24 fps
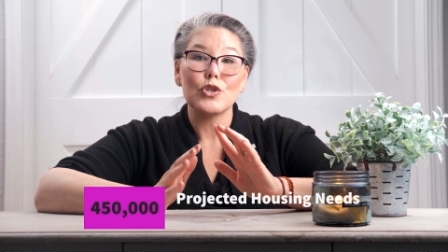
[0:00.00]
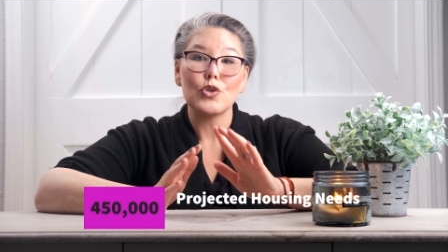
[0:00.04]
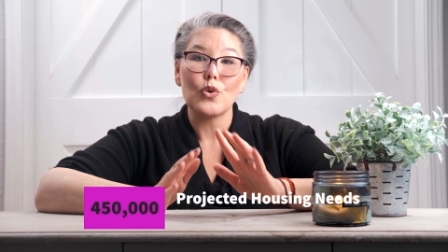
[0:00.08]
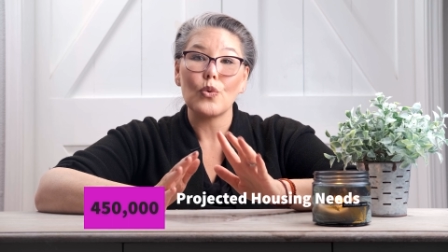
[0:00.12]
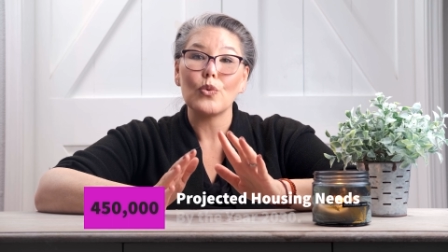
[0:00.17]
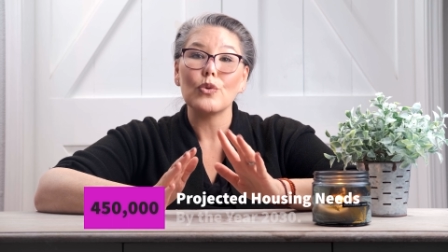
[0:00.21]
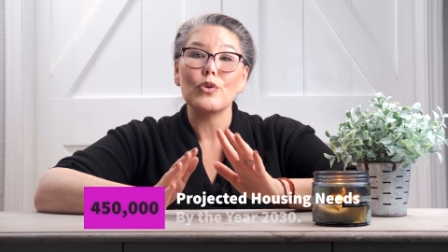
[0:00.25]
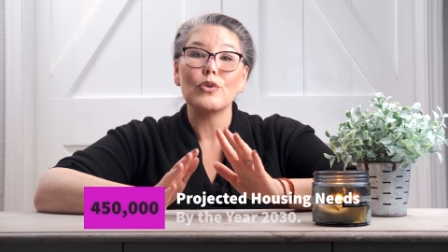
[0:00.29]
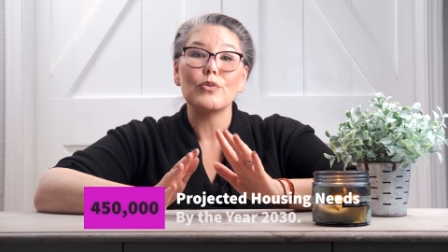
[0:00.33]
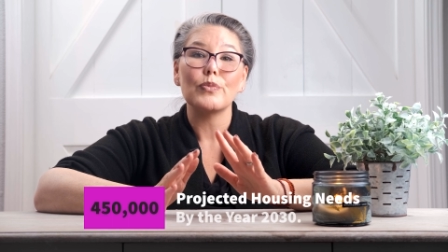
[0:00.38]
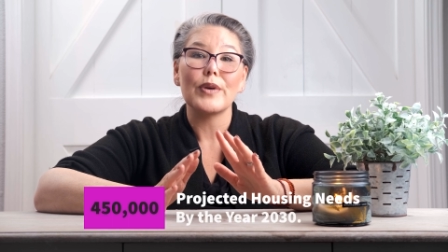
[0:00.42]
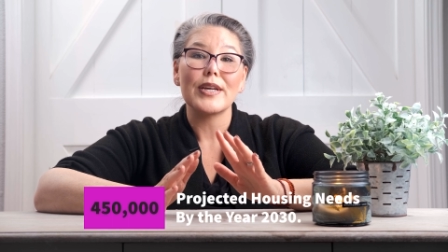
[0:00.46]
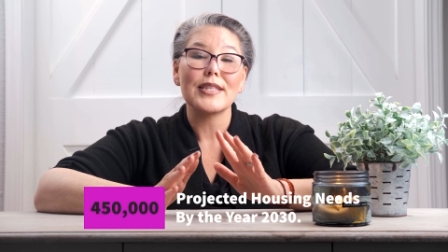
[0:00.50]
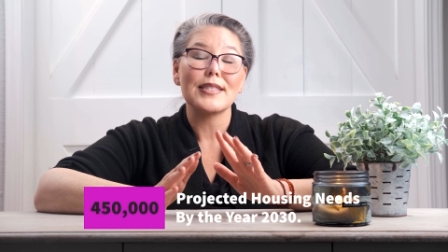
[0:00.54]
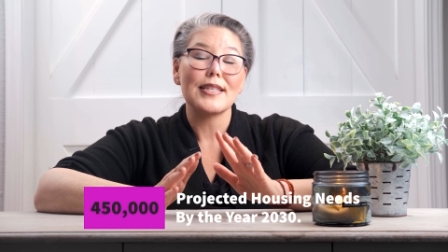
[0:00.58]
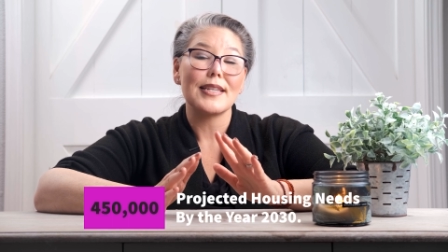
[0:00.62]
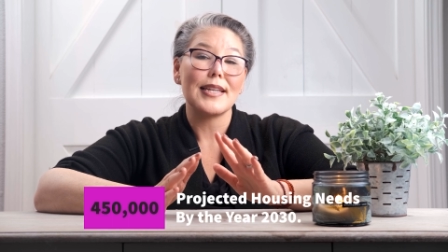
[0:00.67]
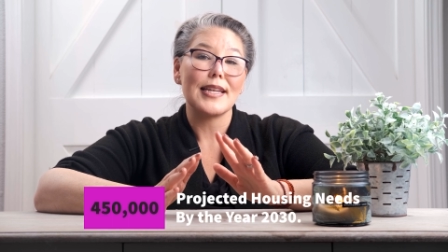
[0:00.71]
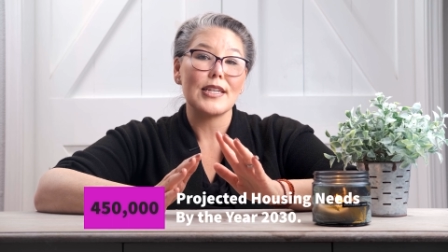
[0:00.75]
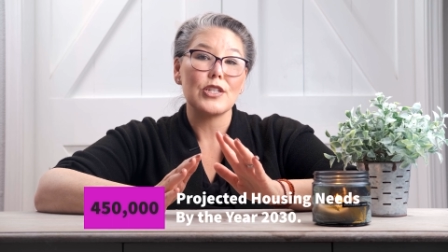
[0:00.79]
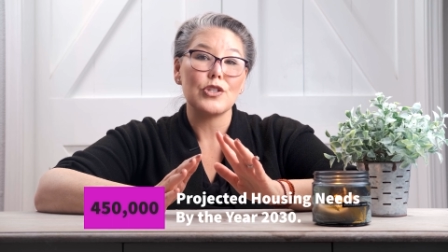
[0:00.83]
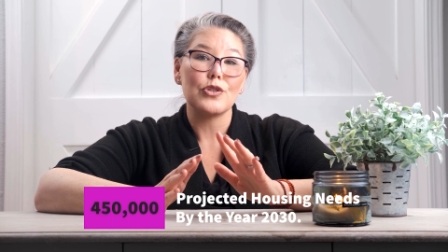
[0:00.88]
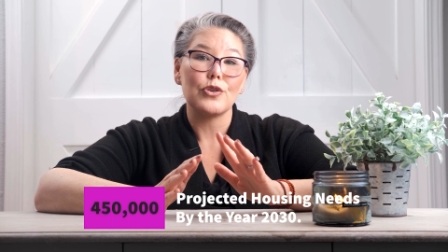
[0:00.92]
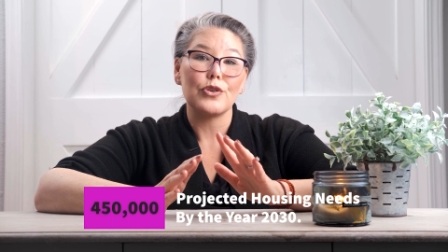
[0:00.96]
total
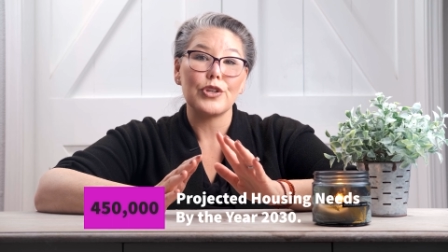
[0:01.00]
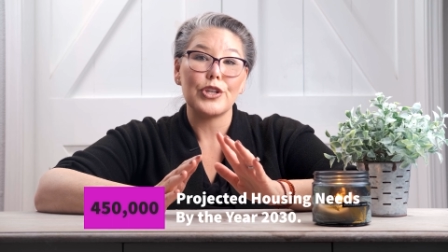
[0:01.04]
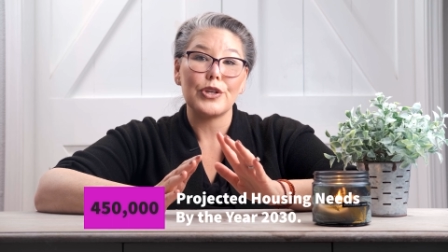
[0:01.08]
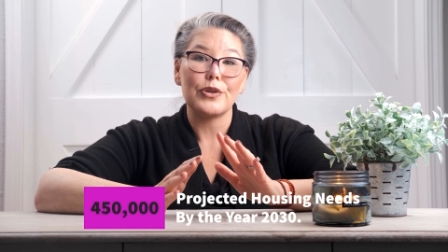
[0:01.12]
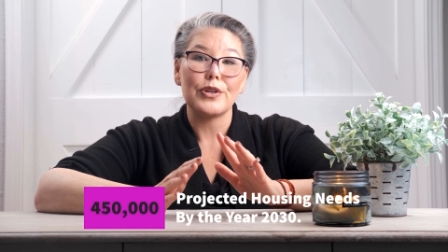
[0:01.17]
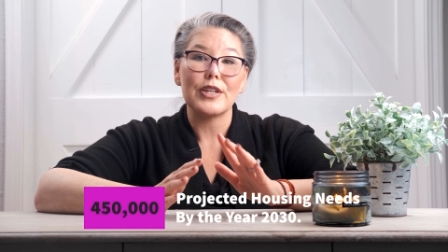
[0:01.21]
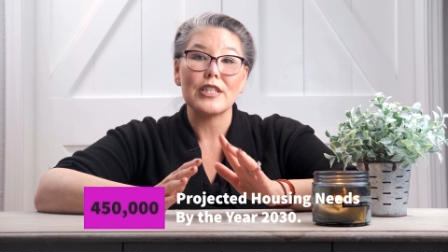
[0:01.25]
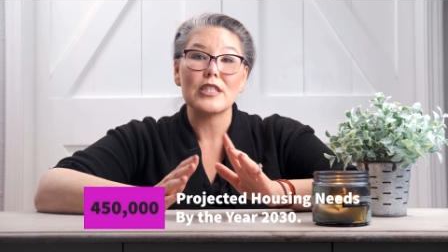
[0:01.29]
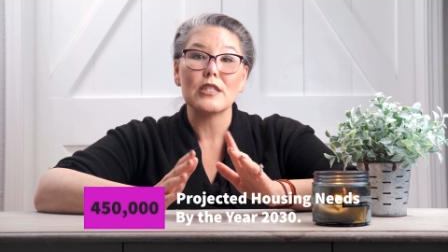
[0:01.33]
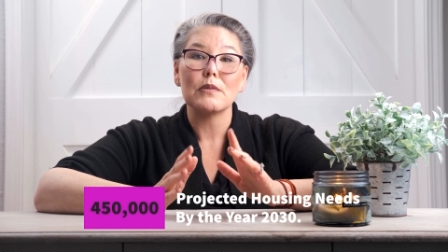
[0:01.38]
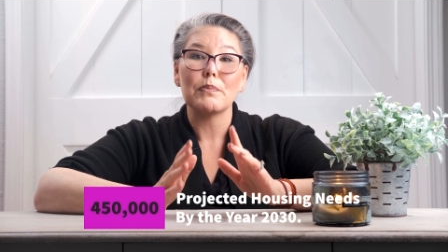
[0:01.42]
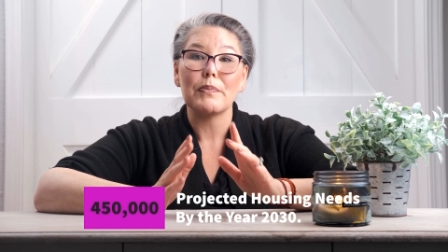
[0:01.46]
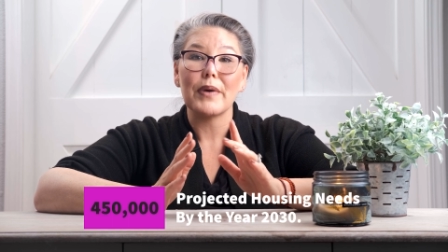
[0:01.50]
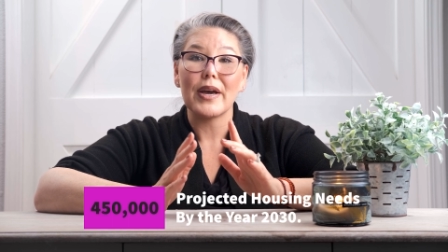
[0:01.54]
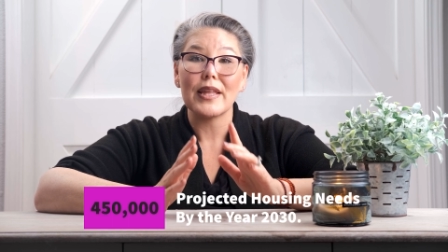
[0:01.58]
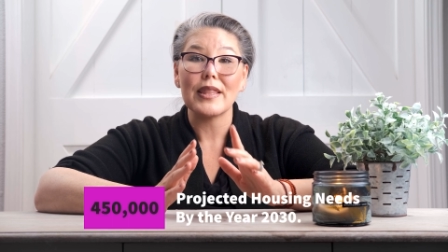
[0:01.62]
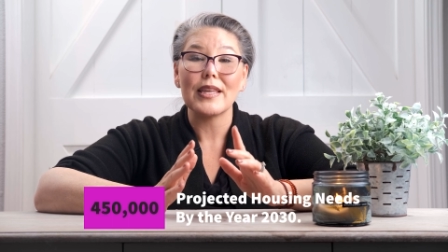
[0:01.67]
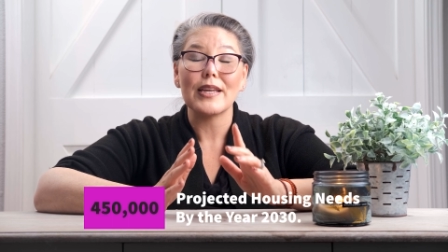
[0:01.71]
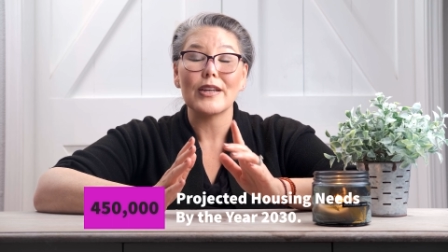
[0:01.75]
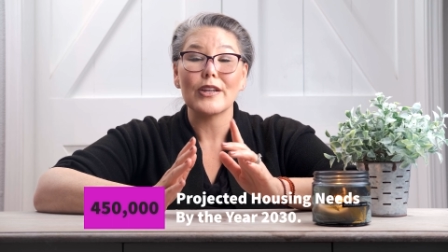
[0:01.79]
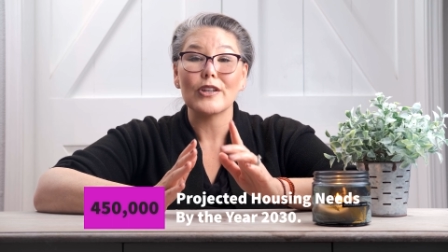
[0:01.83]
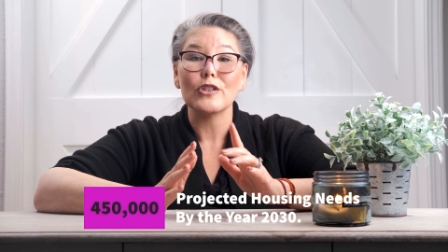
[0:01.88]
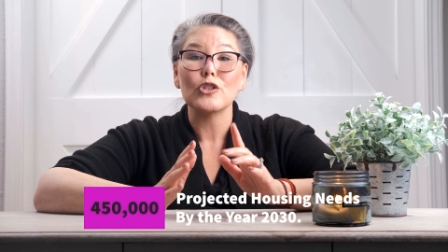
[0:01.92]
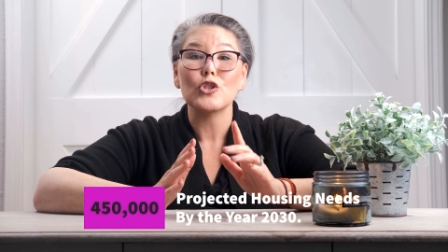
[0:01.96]
residential units by the
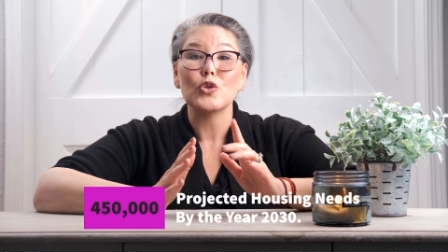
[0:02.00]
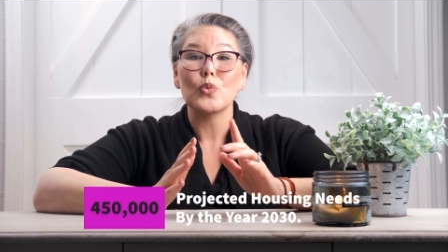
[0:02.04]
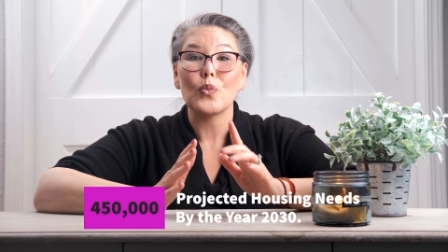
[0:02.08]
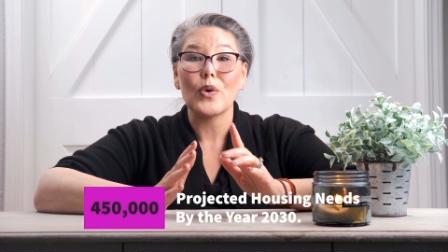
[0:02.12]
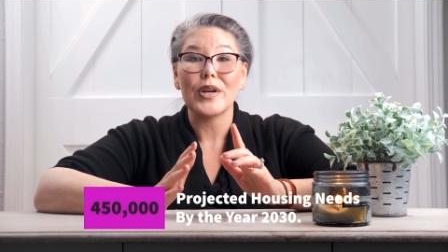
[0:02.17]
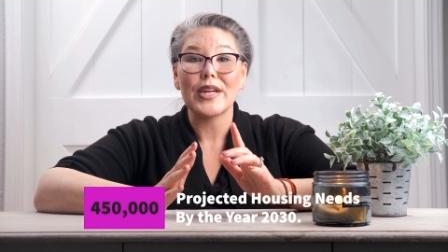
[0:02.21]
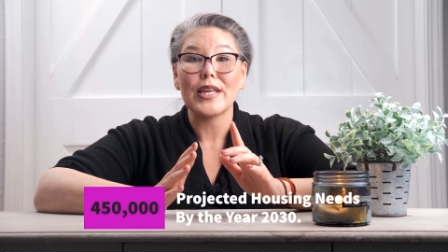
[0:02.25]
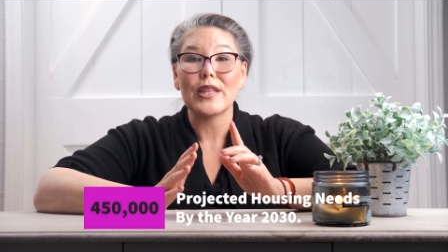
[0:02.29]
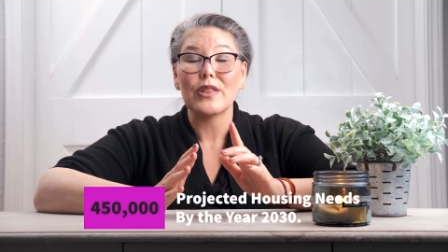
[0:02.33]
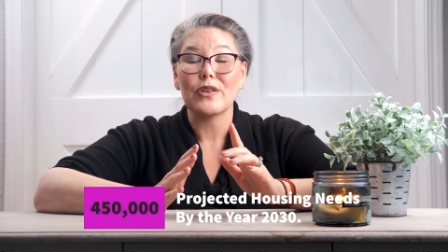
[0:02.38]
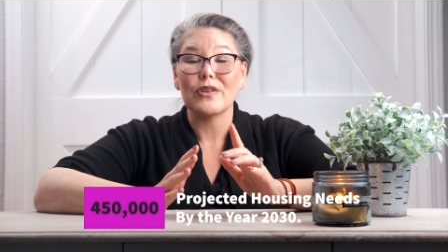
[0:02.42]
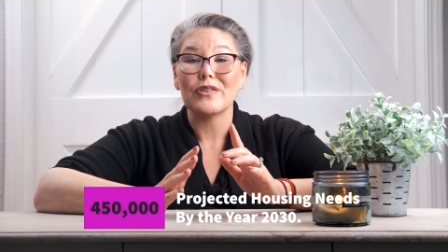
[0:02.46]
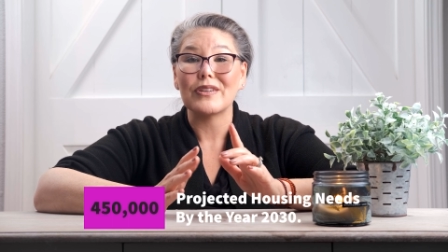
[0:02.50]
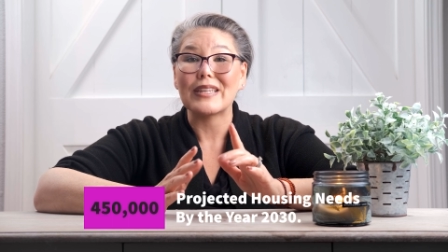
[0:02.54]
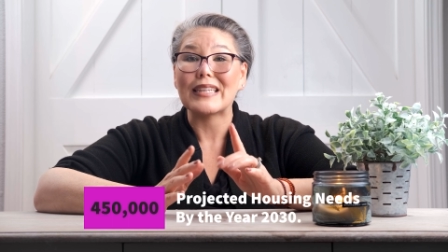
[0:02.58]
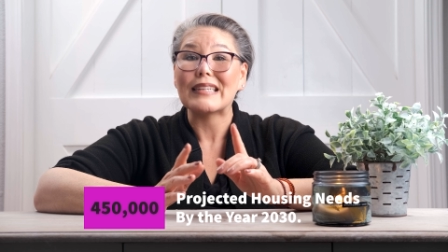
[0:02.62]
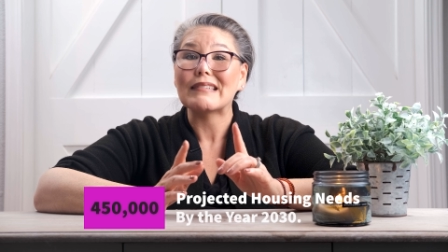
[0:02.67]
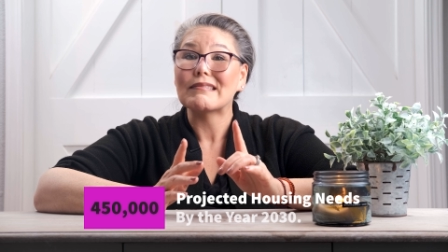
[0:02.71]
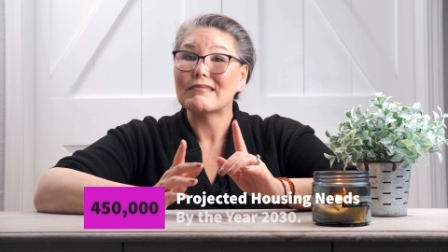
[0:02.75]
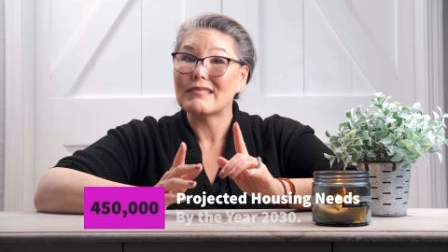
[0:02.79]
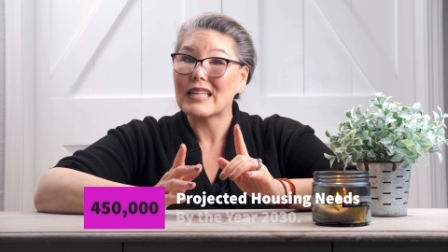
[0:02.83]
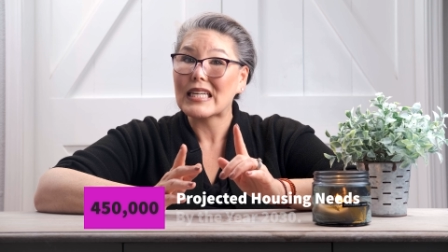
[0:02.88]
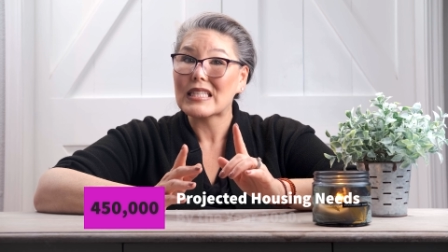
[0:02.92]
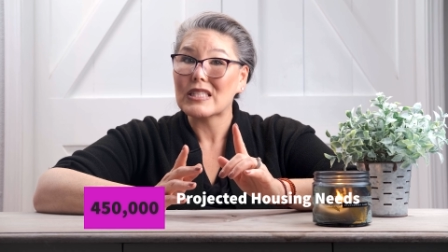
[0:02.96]
year 2030.
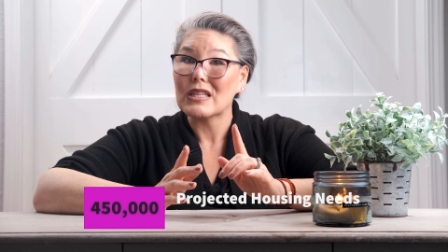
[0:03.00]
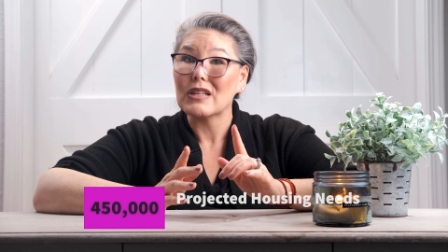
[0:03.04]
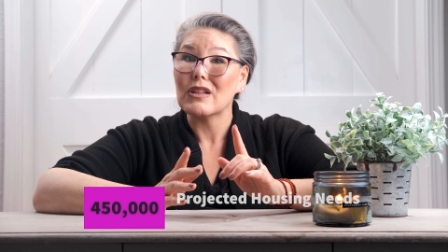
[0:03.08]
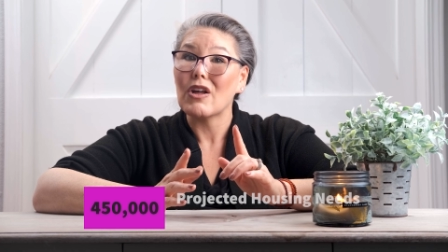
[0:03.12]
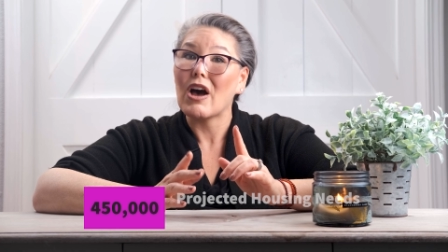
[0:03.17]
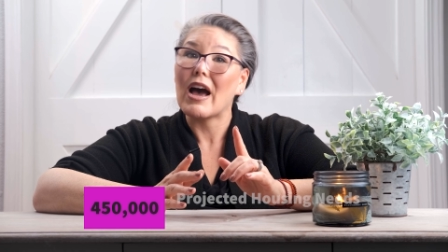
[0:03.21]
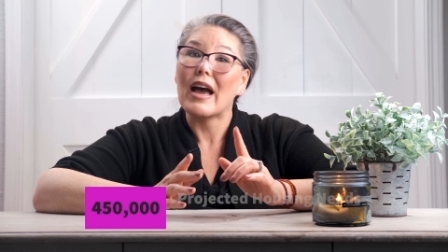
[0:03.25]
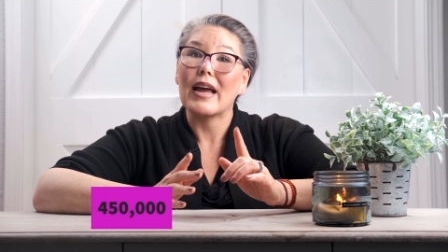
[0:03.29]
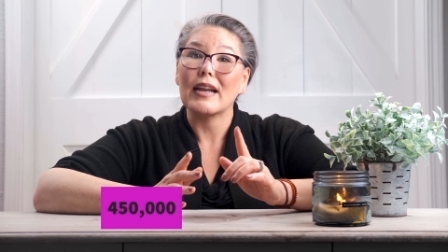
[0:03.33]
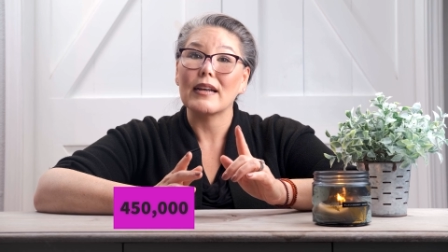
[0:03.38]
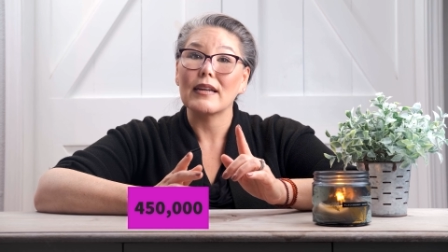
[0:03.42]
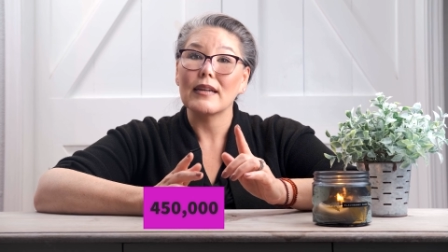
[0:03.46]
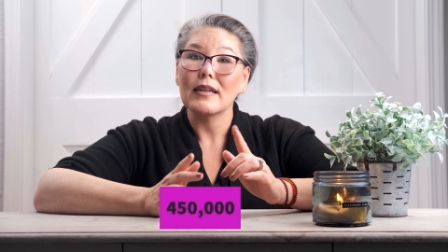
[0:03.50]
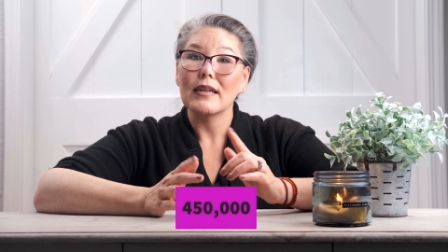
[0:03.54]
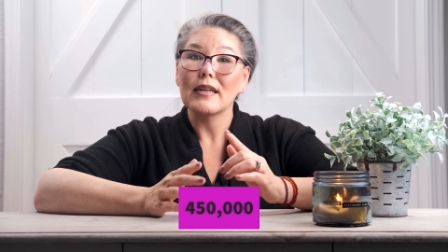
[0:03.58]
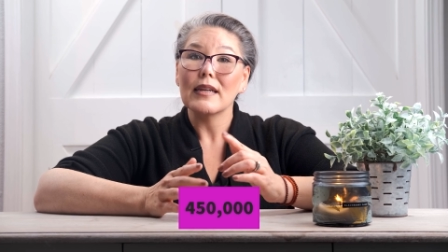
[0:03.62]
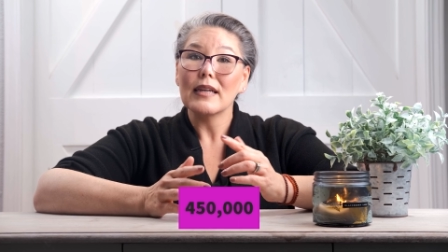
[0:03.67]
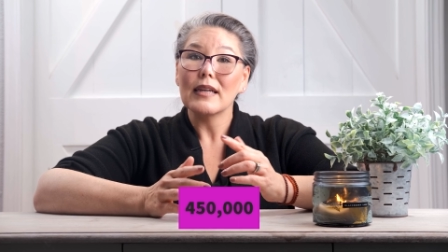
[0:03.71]
That's a lot.